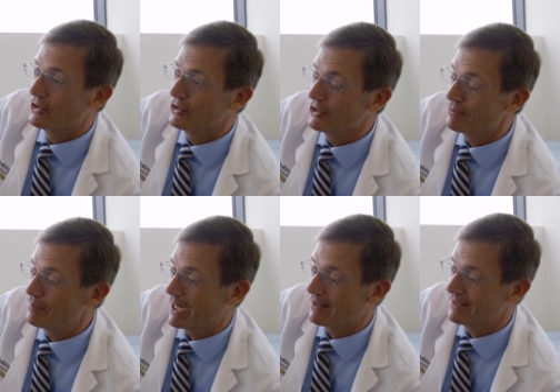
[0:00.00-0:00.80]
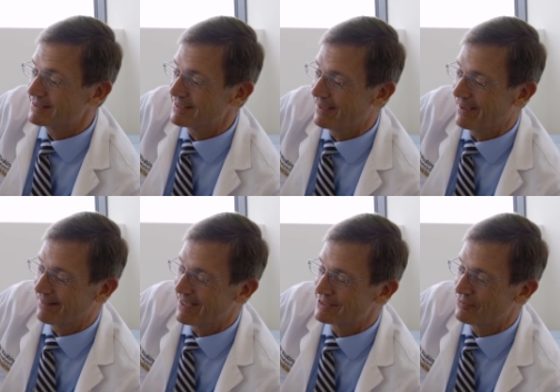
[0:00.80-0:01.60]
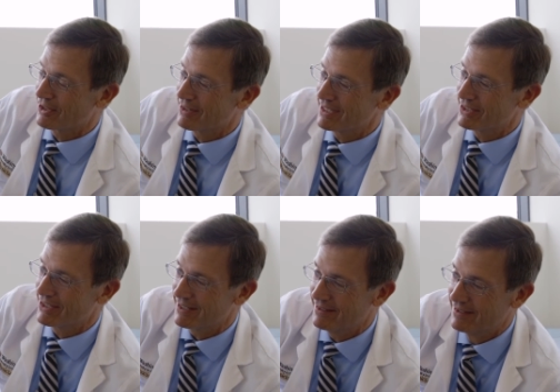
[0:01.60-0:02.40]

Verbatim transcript: Good balancing. That's very good.